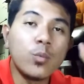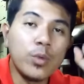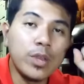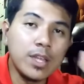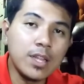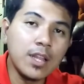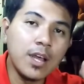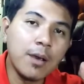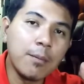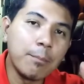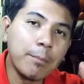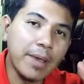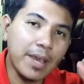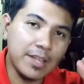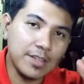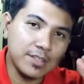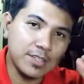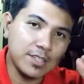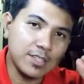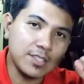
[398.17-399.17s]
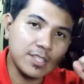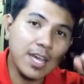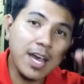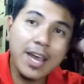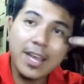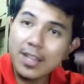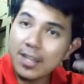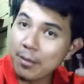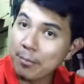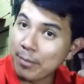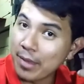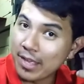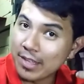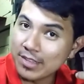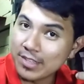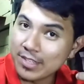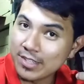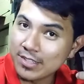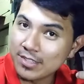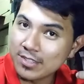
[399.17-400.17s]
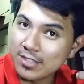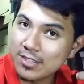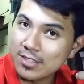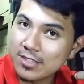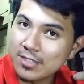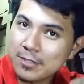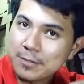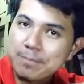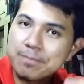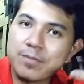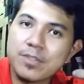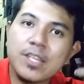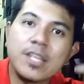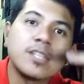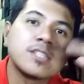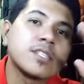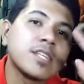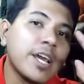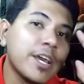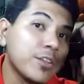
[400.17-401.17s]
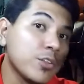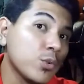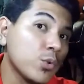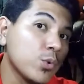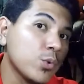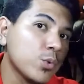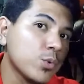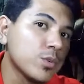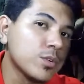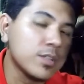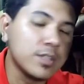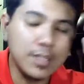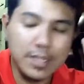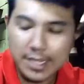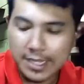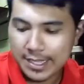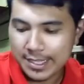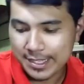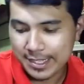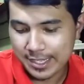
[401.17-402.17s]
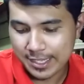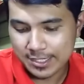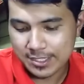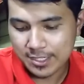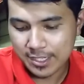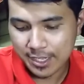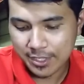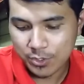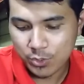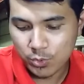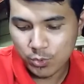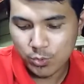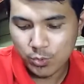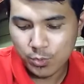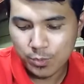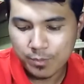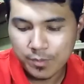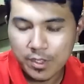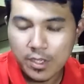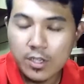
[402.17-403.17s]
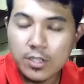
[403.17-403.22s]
We love mantids. I love mantids. Yes, I do. Yes, I do.